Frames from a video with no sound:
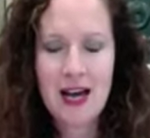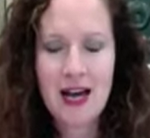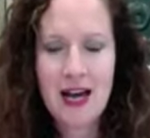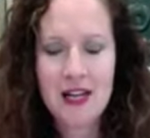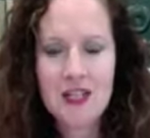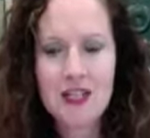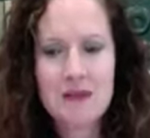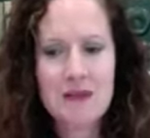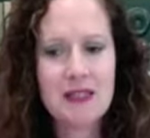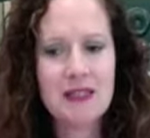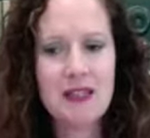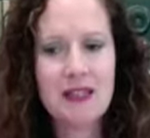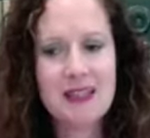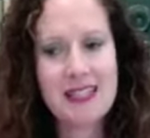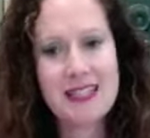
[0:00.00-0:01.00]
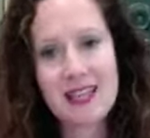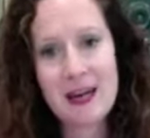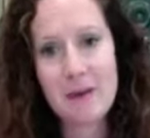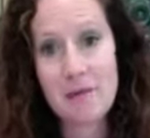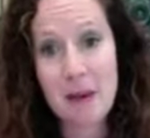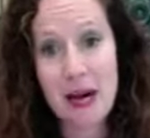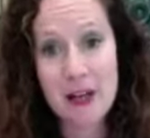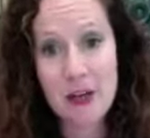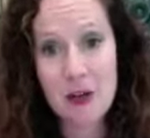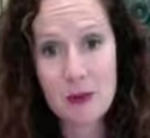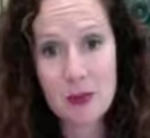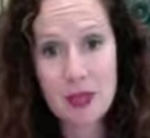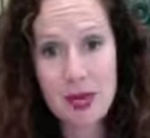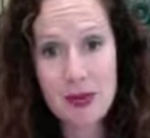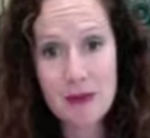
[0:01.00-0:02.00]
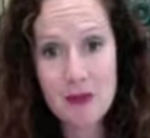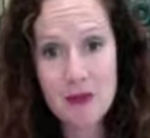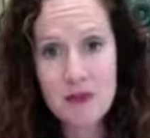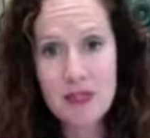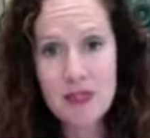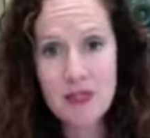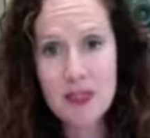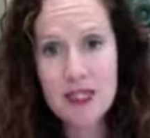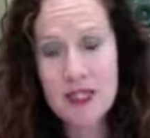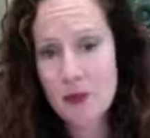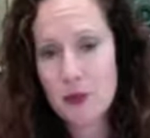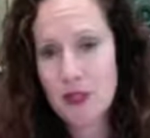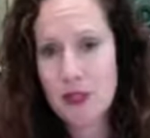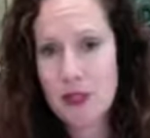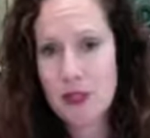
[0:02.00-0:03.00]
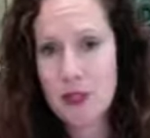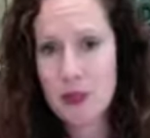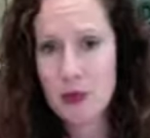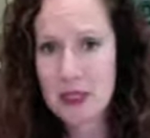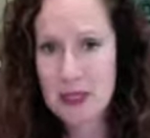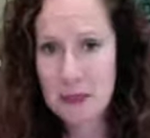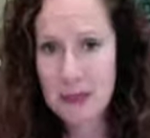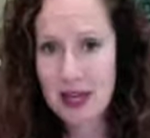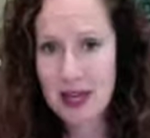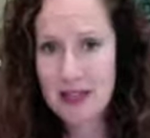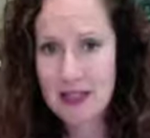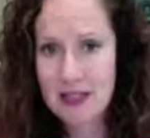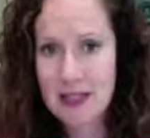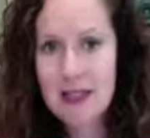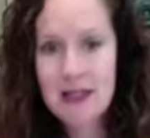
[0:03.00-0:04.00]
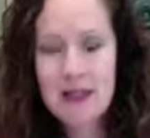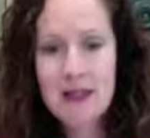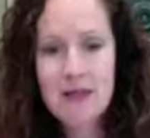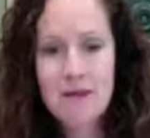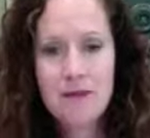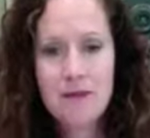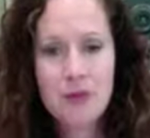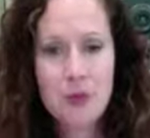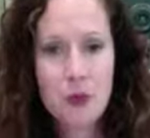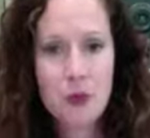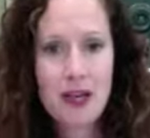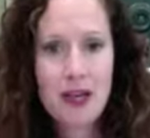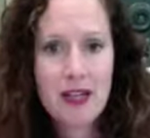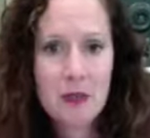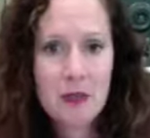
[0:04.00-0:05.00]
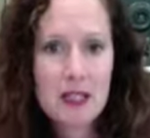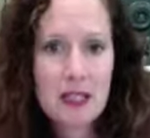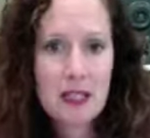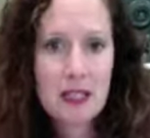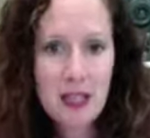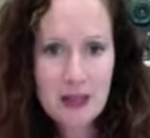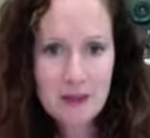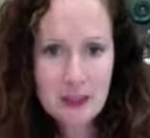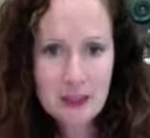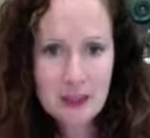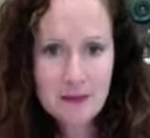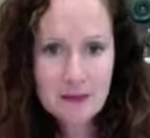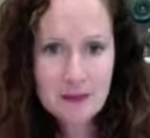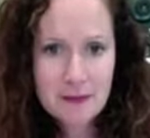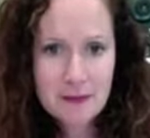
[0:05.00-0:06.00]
I just mean that that's not my normal kind of movie, so I didn't really know what to expect. But the writing was clever.